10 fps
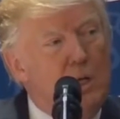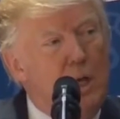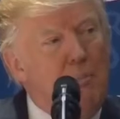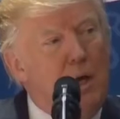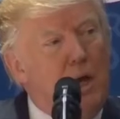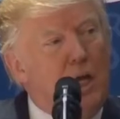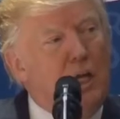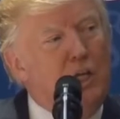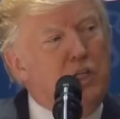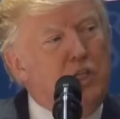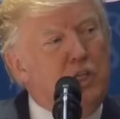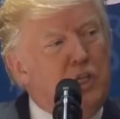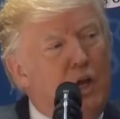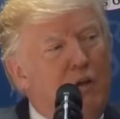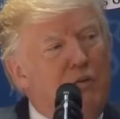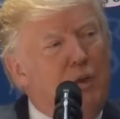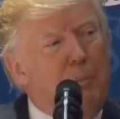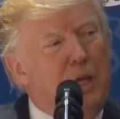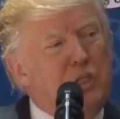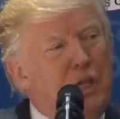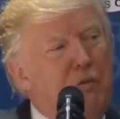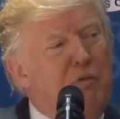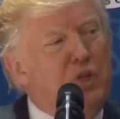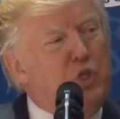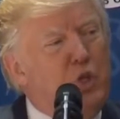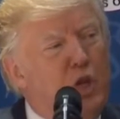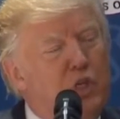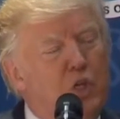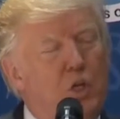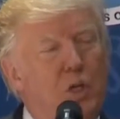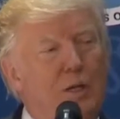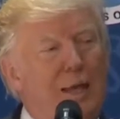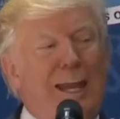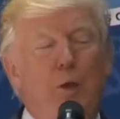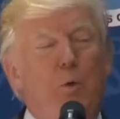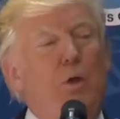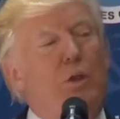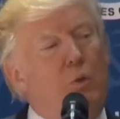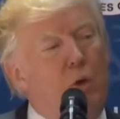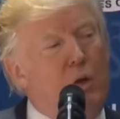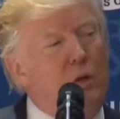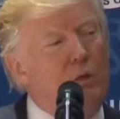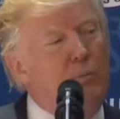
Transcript: Americans deserve the best infrastructure anywhere in the world.